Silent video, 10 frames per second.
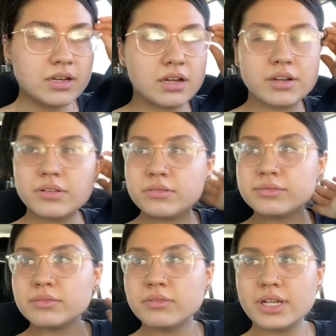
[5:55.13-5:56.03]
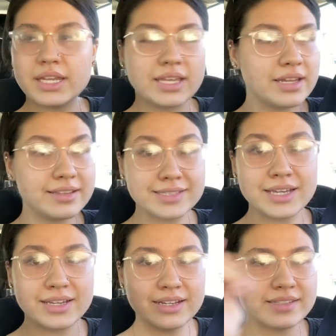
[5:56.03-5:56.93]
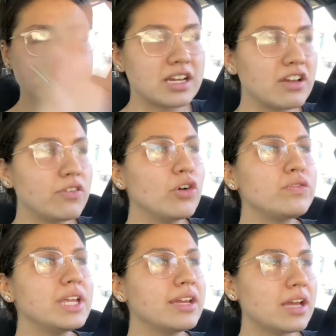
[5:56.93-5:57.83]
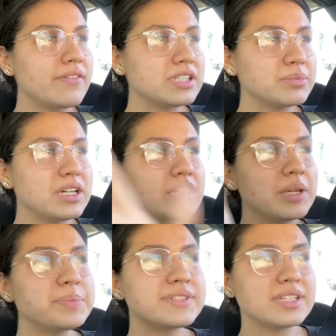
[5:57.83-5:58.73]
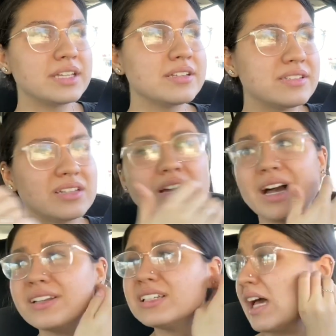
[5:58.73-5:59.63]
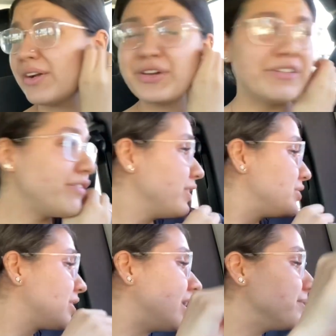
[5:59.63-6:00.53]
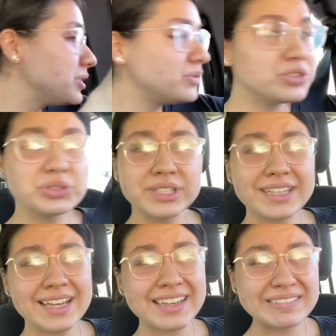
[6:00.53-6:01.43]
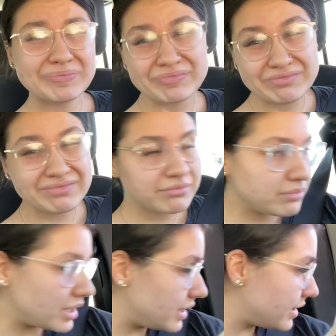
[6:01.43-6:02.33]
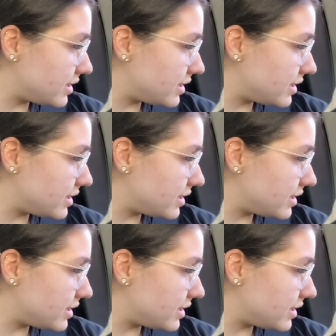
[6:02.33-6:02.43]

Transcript: on when I get it done and stuff. Hopefully I can have some clips in the salon. I don't know if I feel too comfortable doing that, but let's